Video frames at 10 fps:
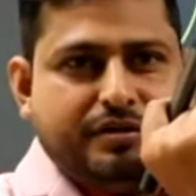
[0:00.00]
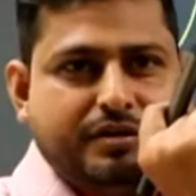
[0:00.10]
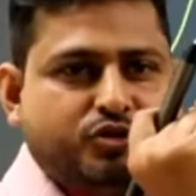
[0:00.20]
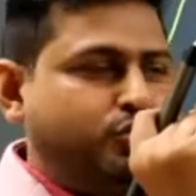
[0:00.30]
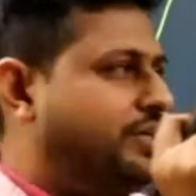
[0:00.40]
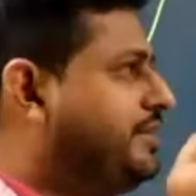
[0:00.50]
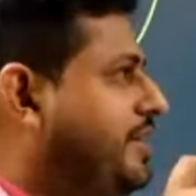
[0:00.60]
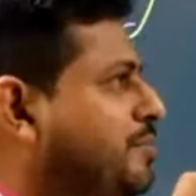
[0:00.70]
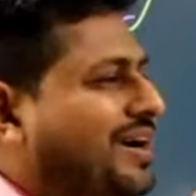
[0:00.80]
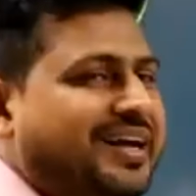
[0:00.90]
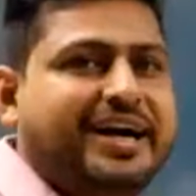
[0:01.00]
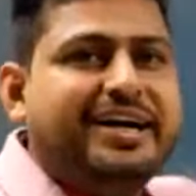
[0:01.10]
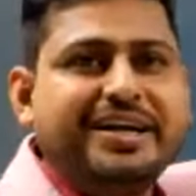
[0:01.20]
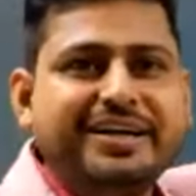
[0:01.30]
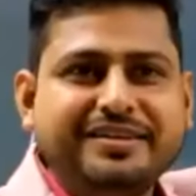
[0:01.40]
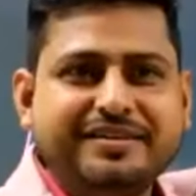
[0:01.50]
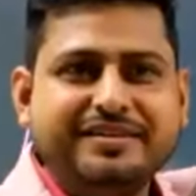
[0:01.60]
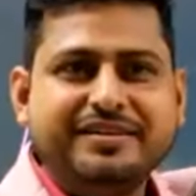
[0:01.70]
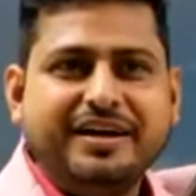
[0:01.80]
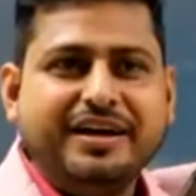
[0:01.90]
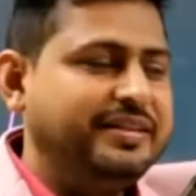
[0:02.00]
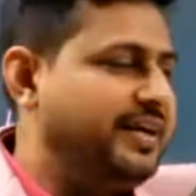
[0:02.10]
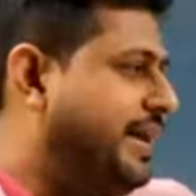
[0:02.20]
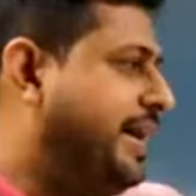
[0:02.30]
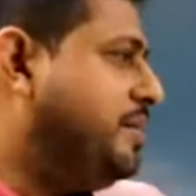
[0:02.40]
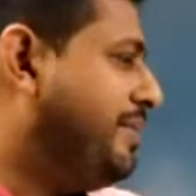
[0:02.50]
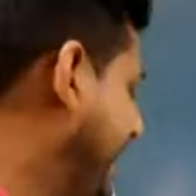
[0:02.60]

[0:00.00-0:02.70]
so that they can make an entry that anybody